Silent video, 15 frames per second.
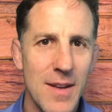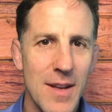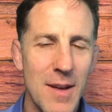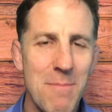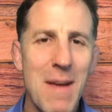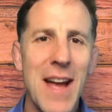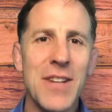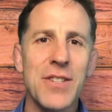
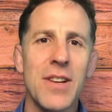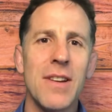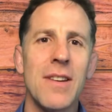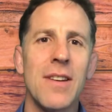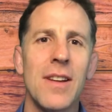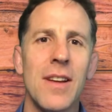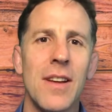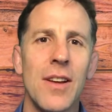Imagine
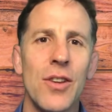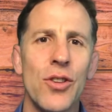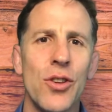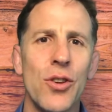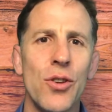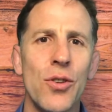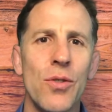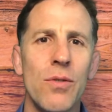
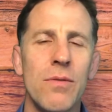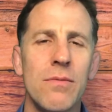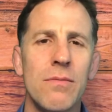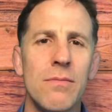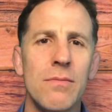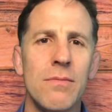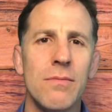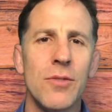you,
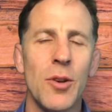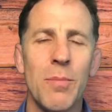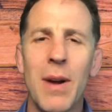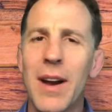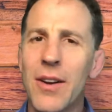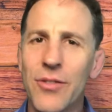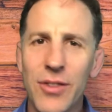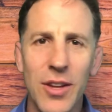your
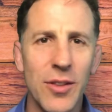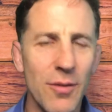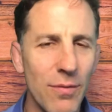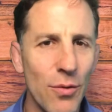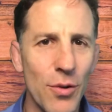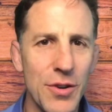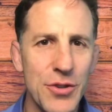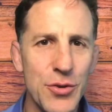parents get
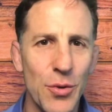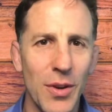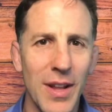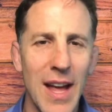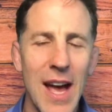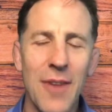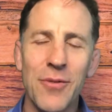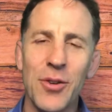divorced shortly
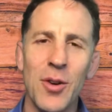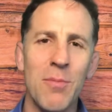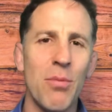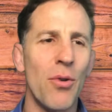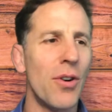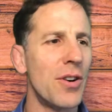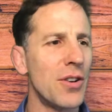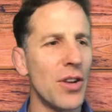after you're
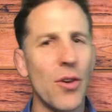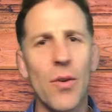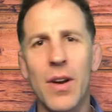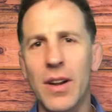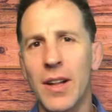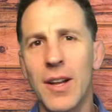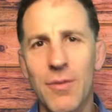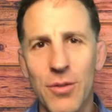born. You go on
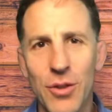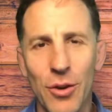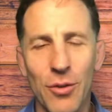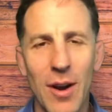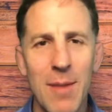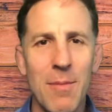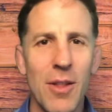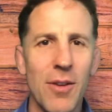to live with your
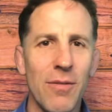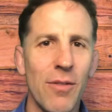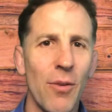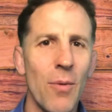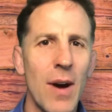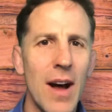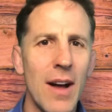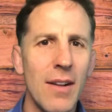grandmother for a
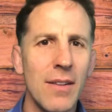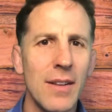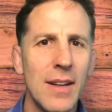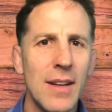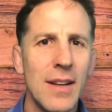while.